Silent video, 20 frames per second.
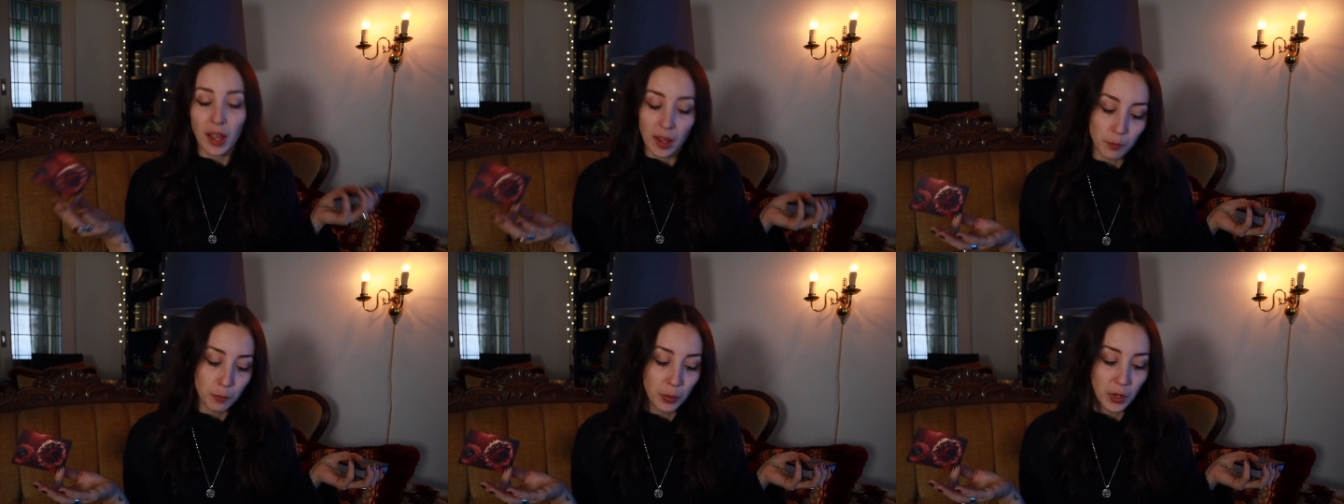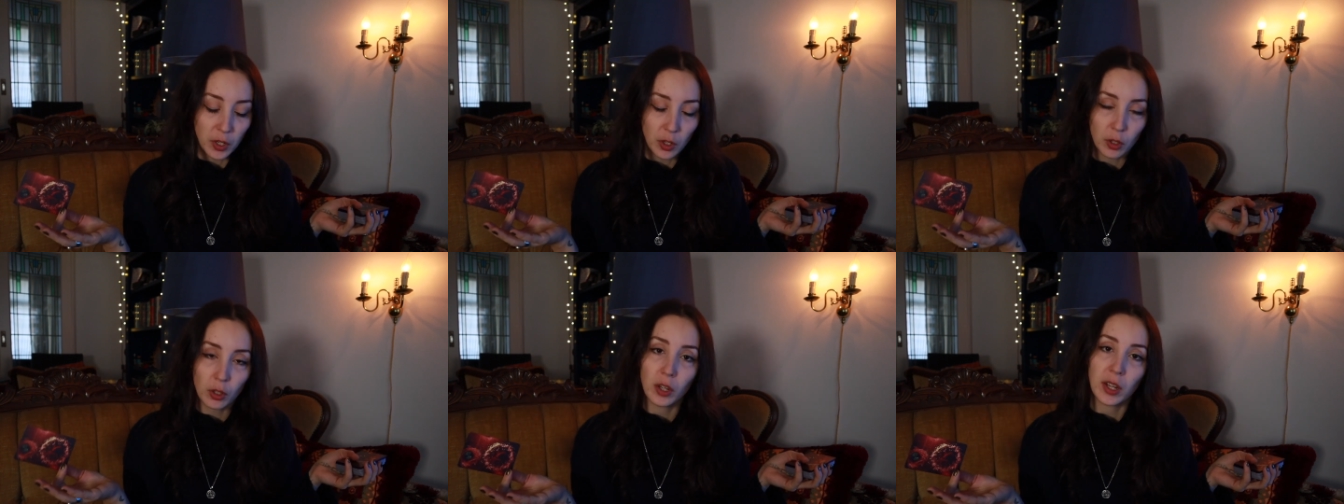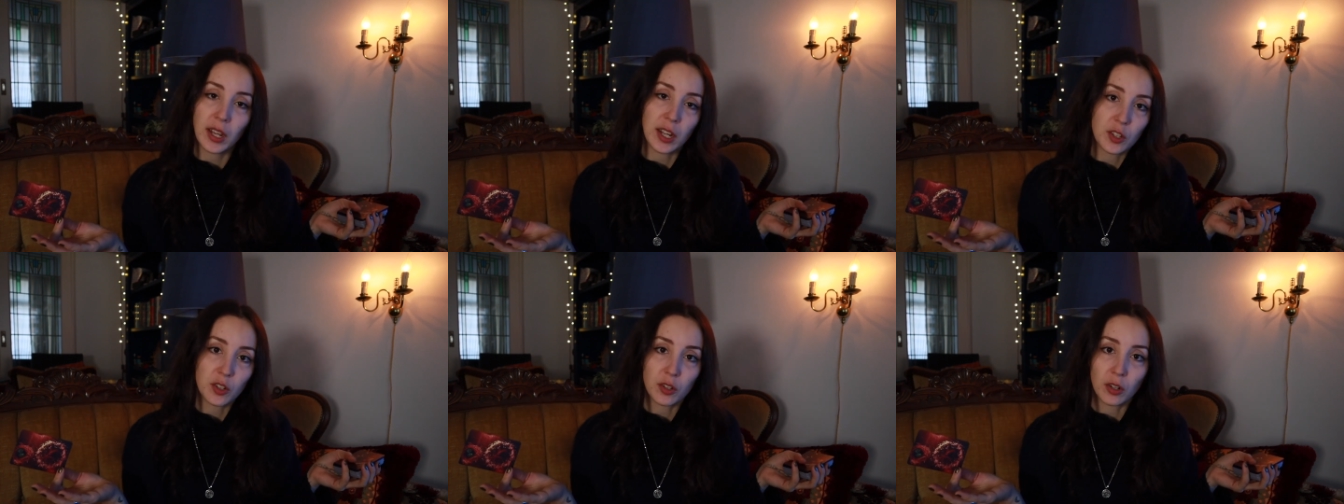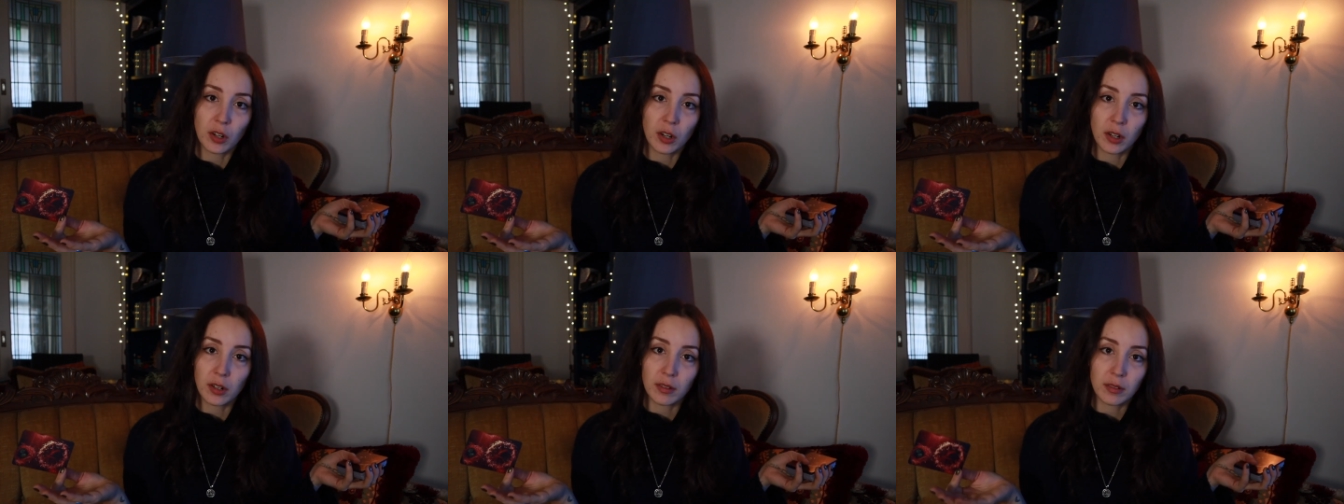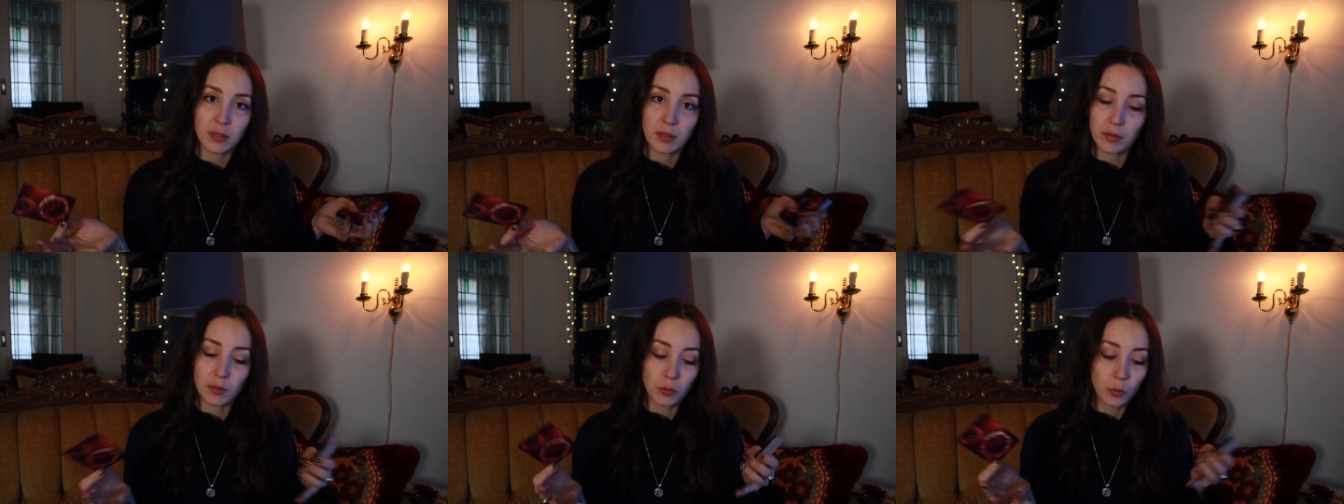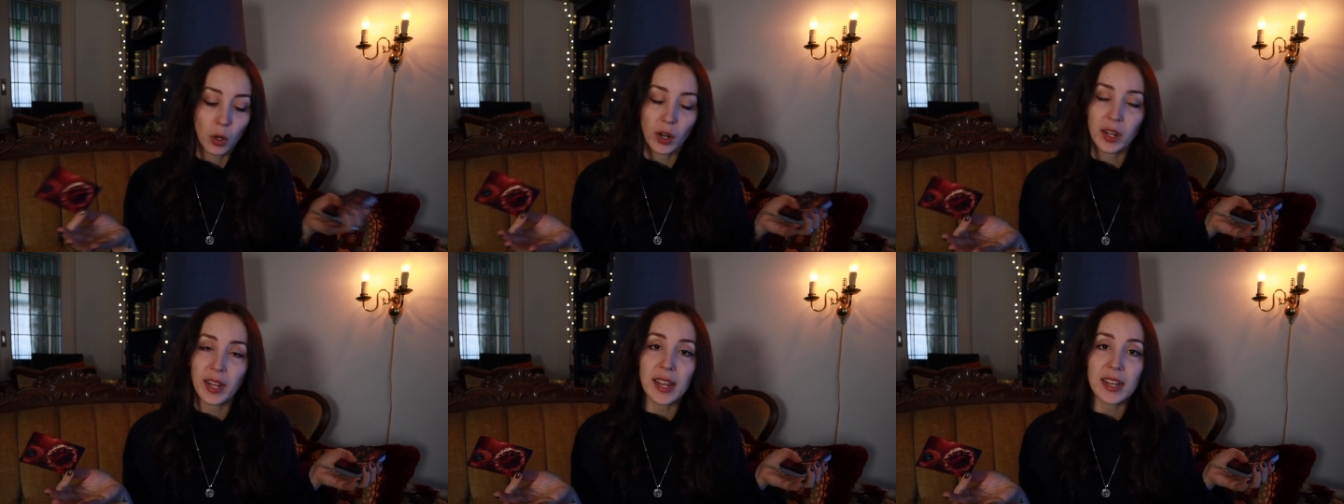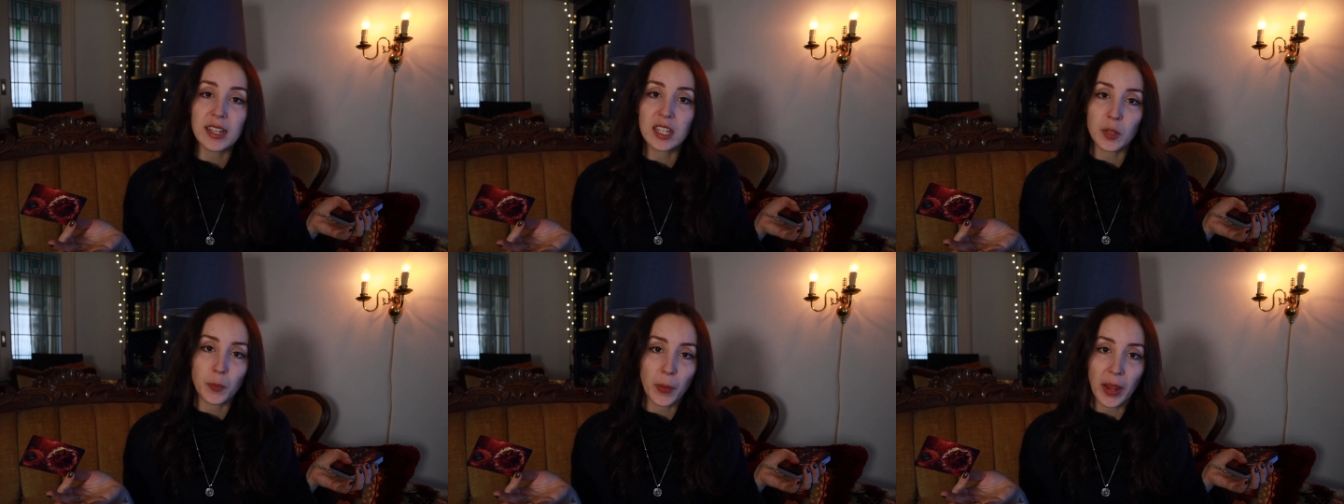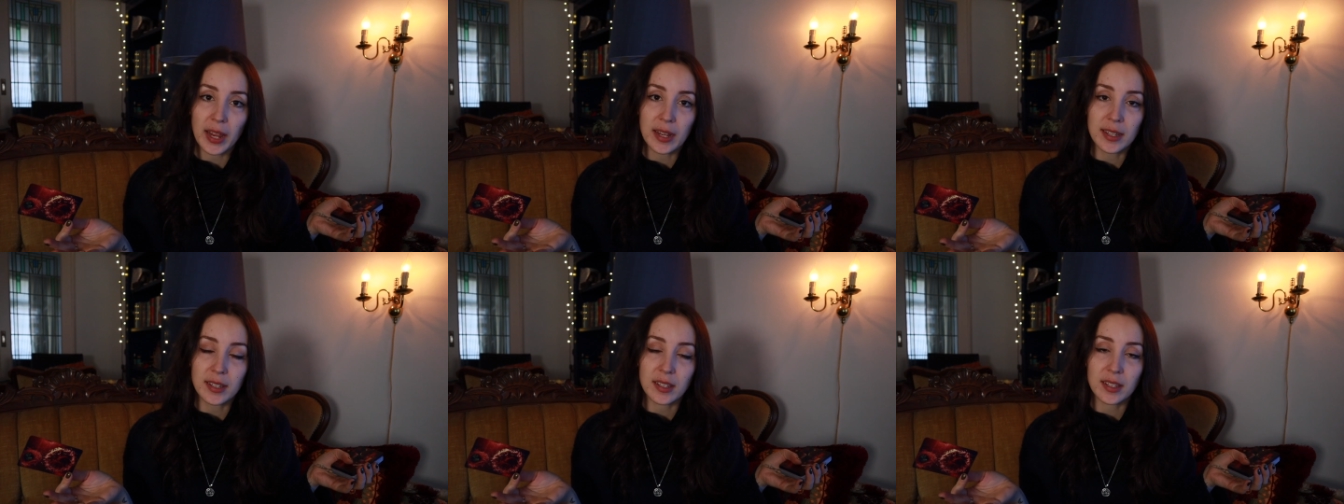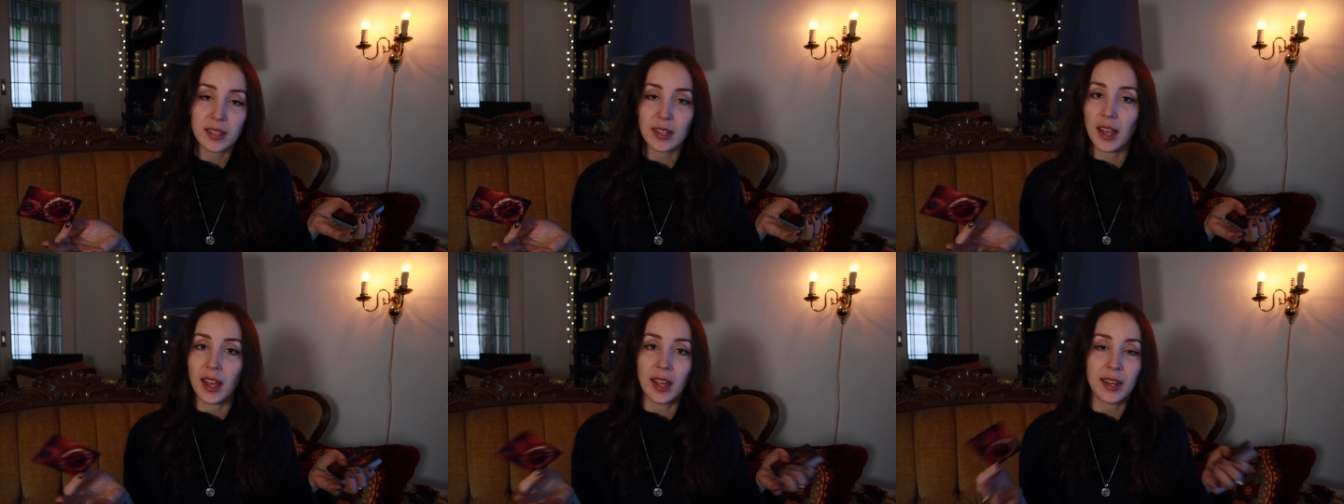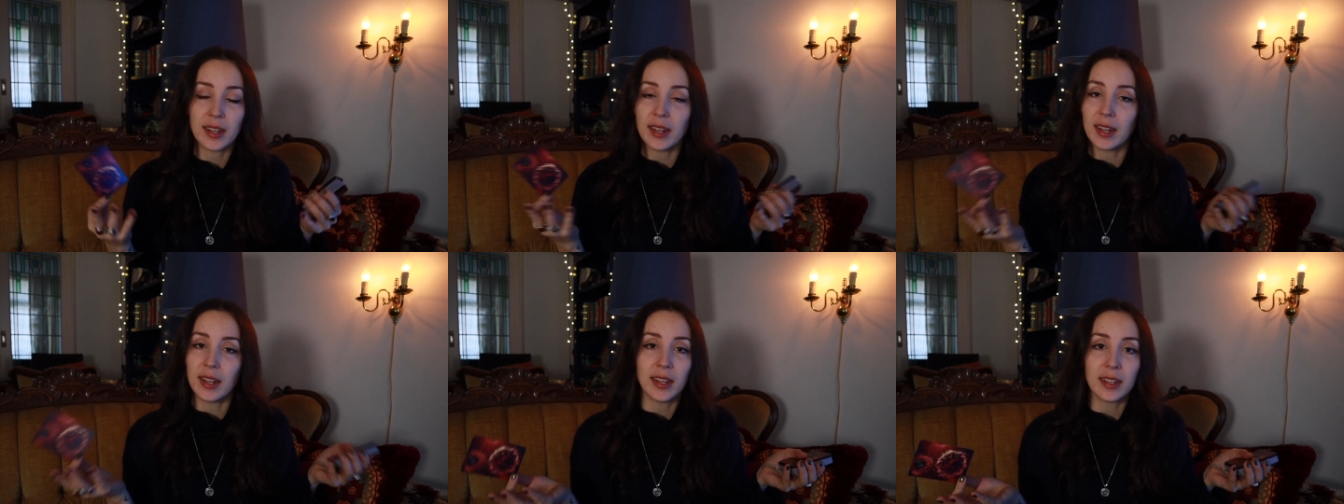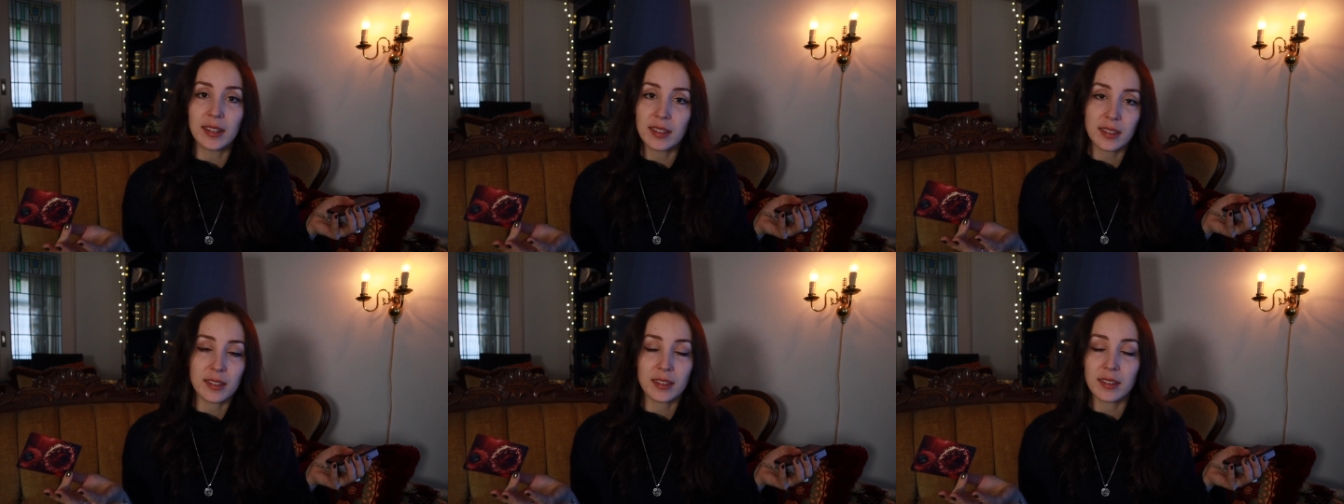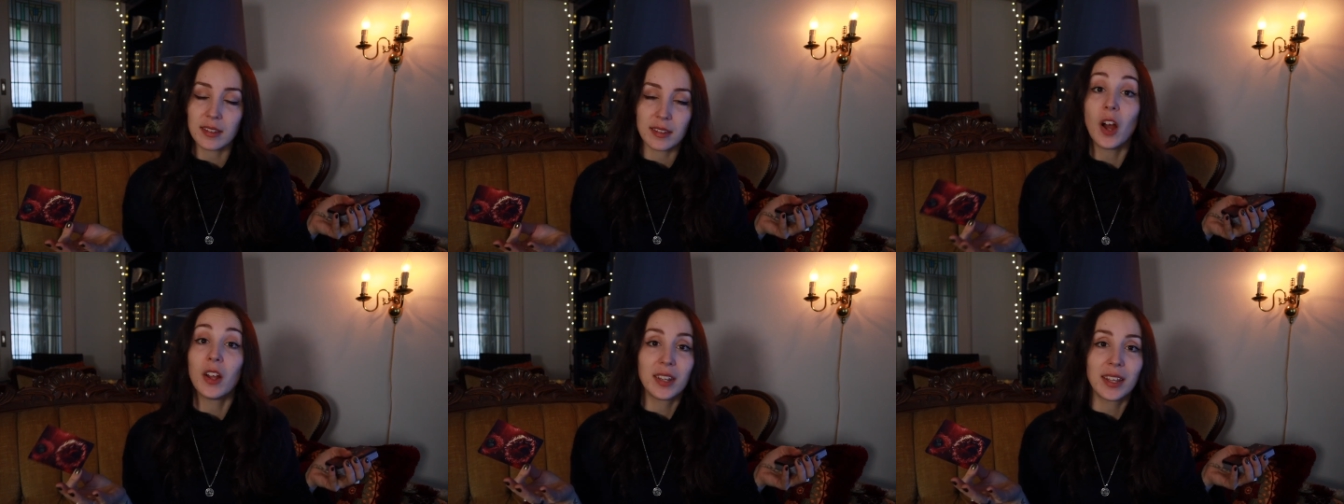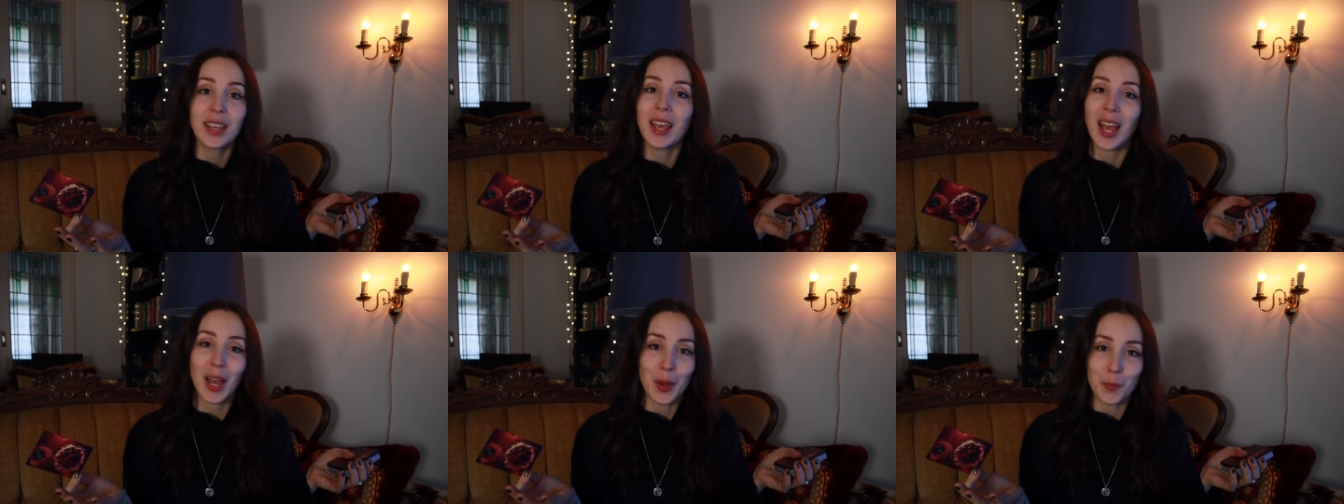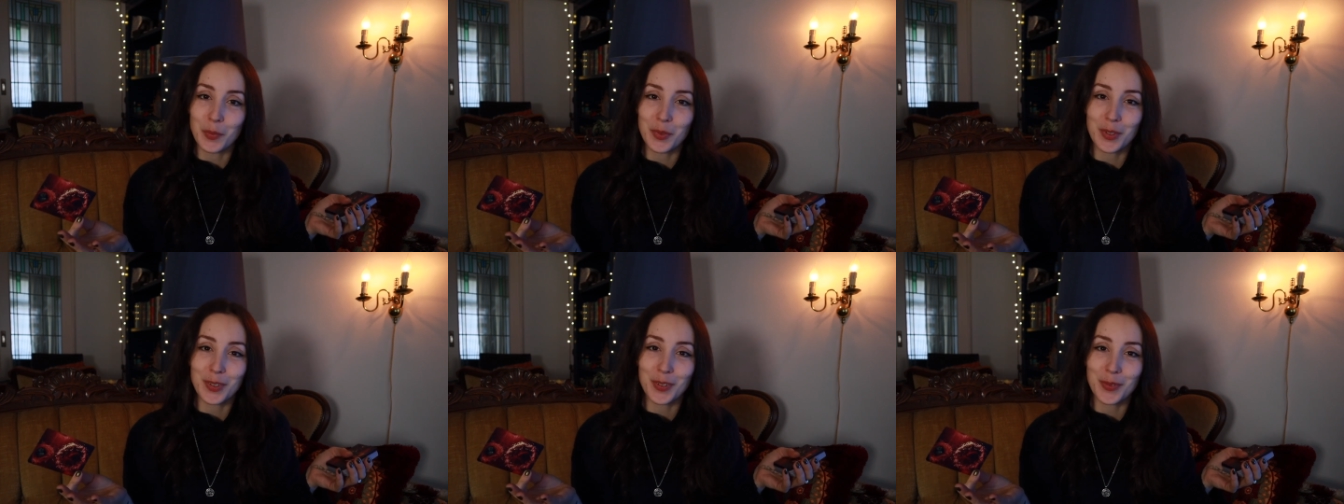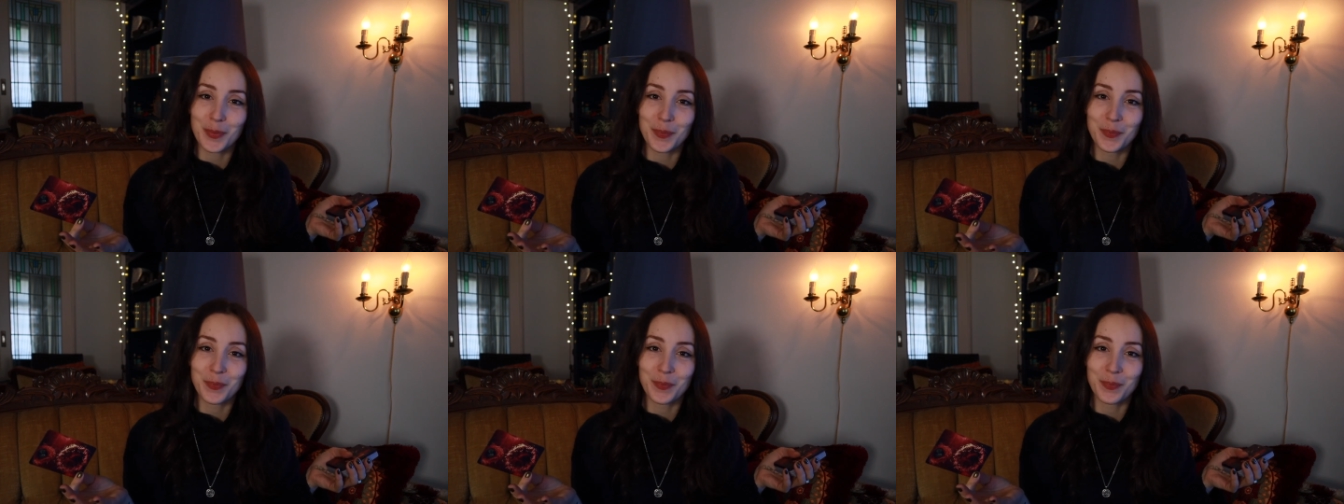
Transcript: but you look at your working space and it's unkept,